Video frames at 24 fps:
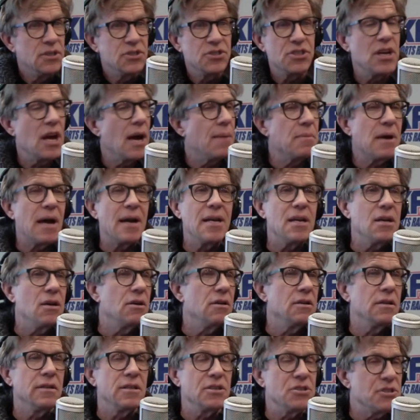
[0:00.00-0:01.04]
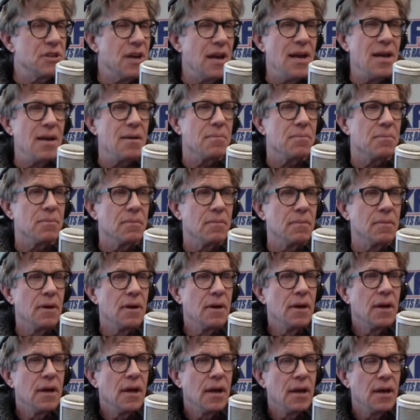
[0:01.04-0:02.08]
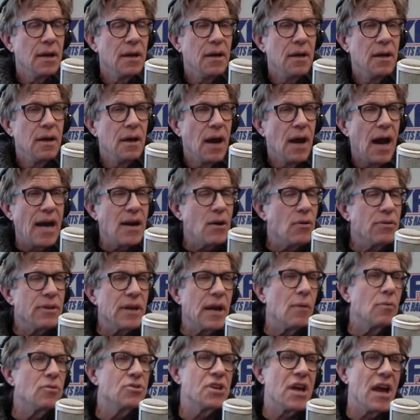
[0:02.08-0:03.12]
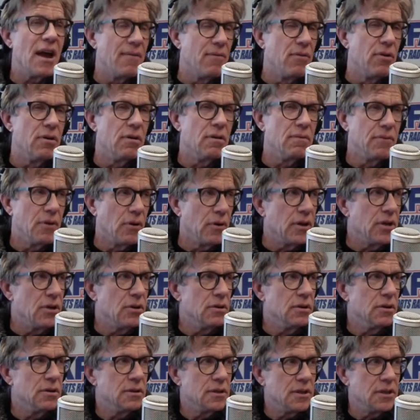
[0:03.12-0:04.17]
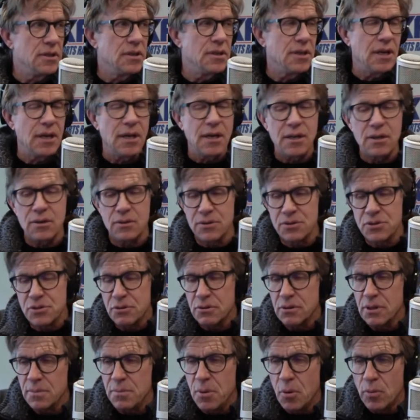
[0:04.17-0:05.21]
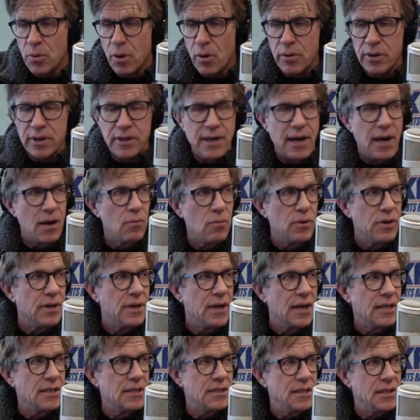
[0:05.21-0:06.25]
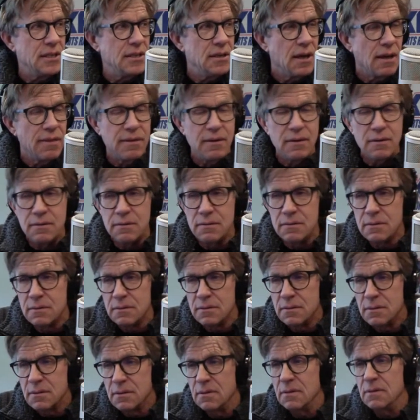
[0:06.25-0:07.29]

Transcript: See, I'm not any good at this game. But you're fine. Oh. I don't think I was ever it's early. very good. It, yeah, I know it's early, but we're already down what 19 nothing. 19 nothing.